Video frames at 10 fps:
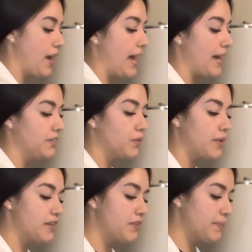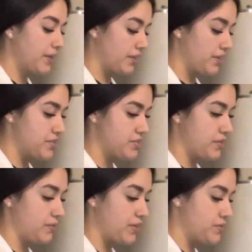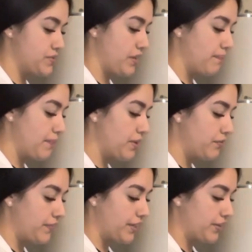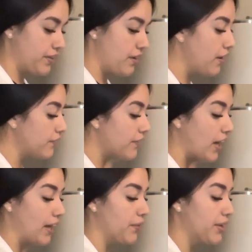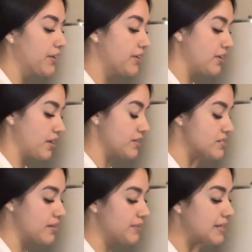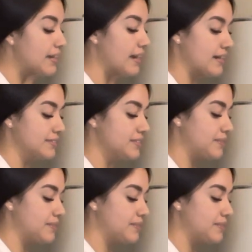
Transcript: And the way that we percuss, we use our middle finger of our non-dominant hand,